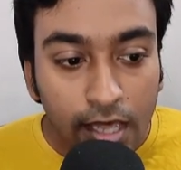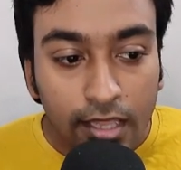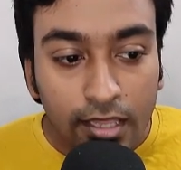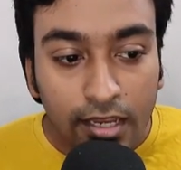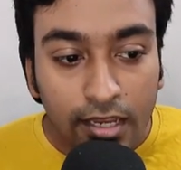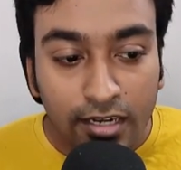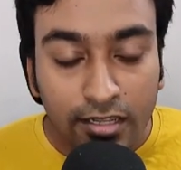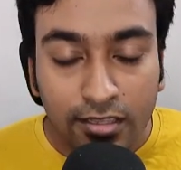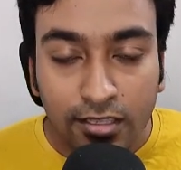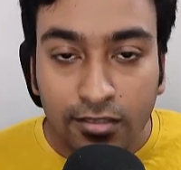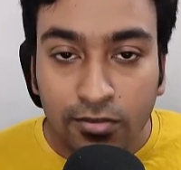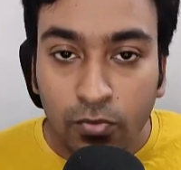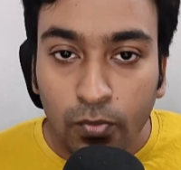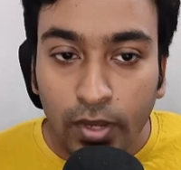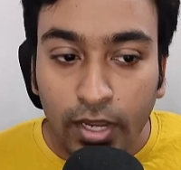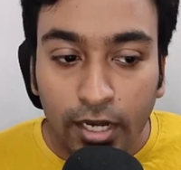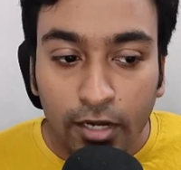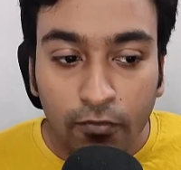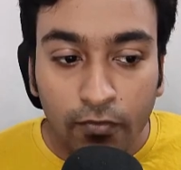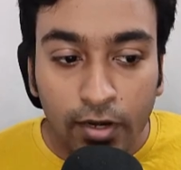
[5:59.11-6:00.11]
in this way
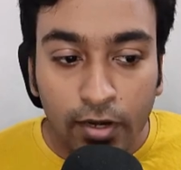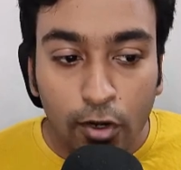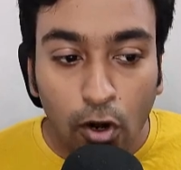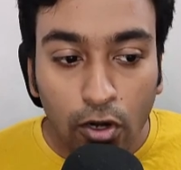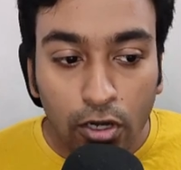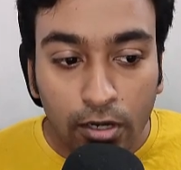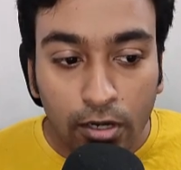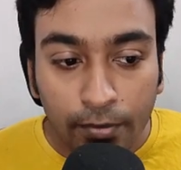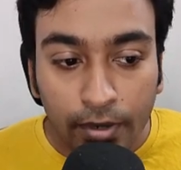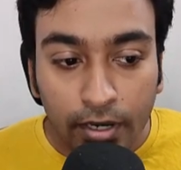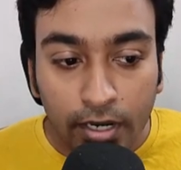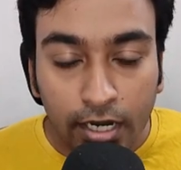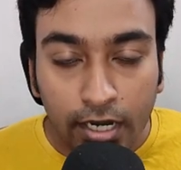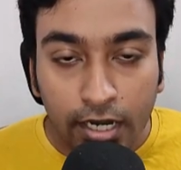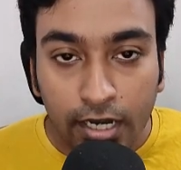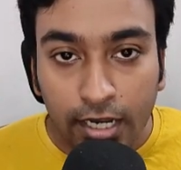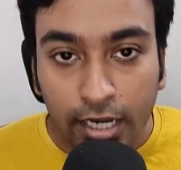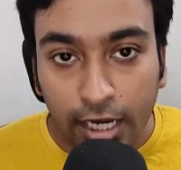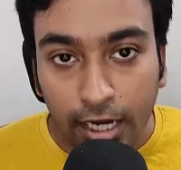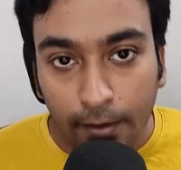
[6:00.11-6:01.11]
it will automatically
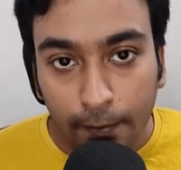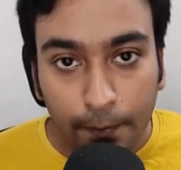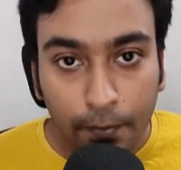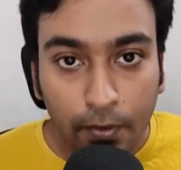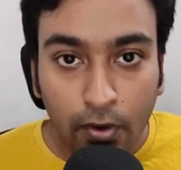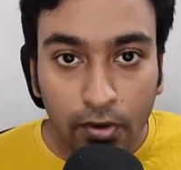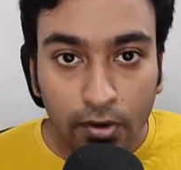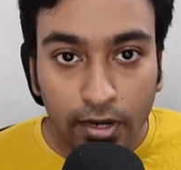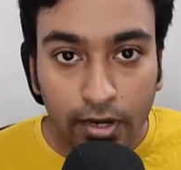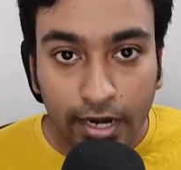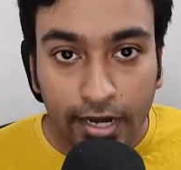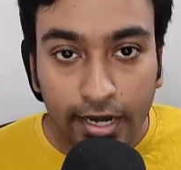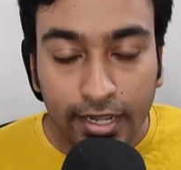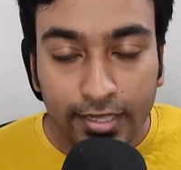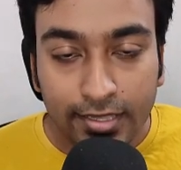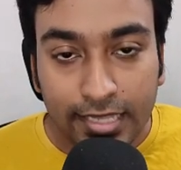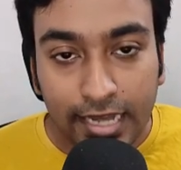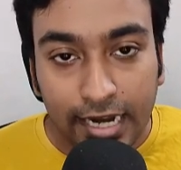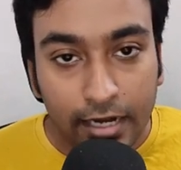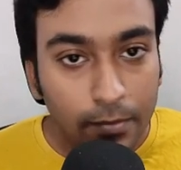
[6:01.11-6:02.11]
keep on running
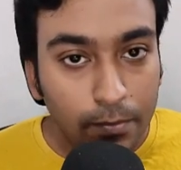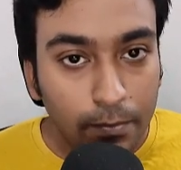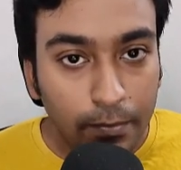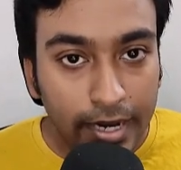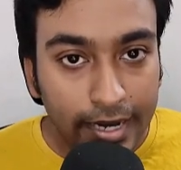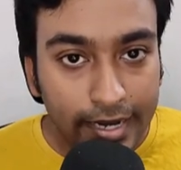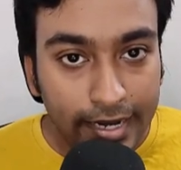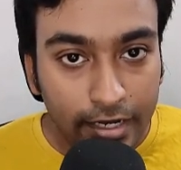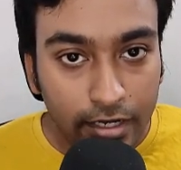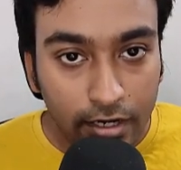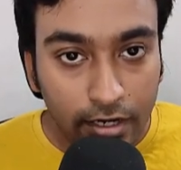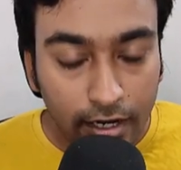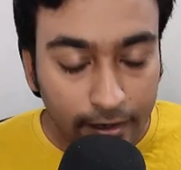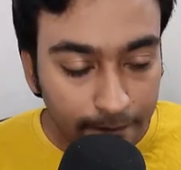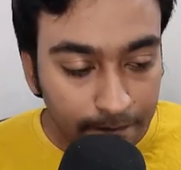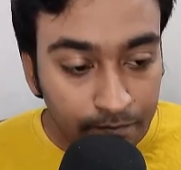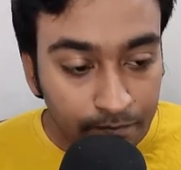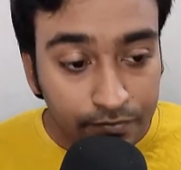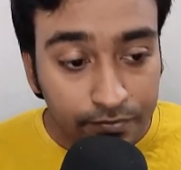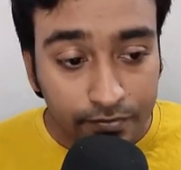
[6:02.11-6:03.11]
that many time
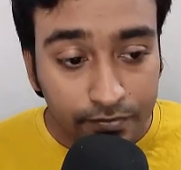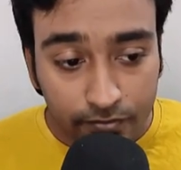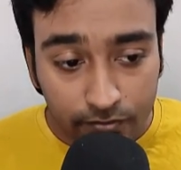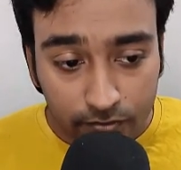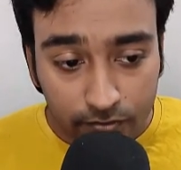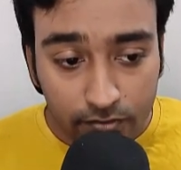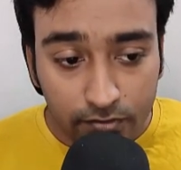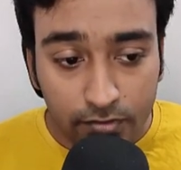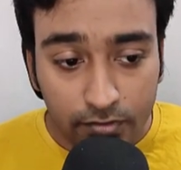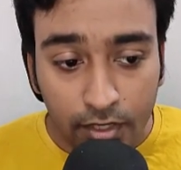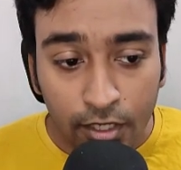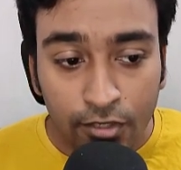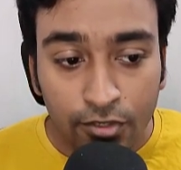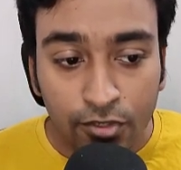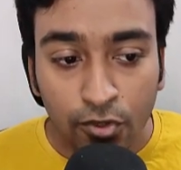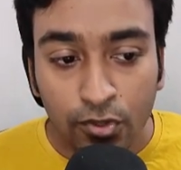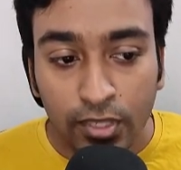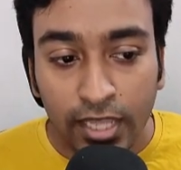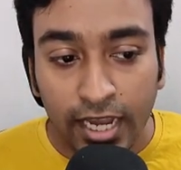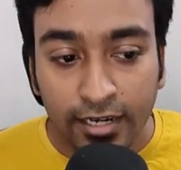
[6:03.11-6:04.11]
so
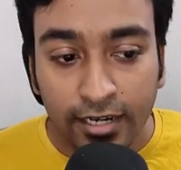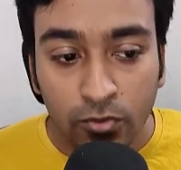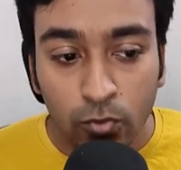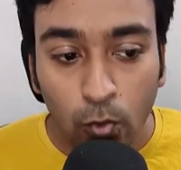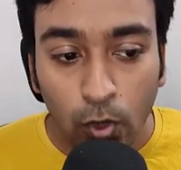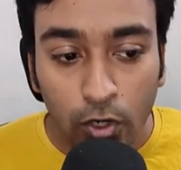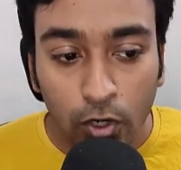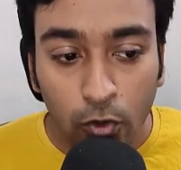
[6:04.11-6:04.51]
that is what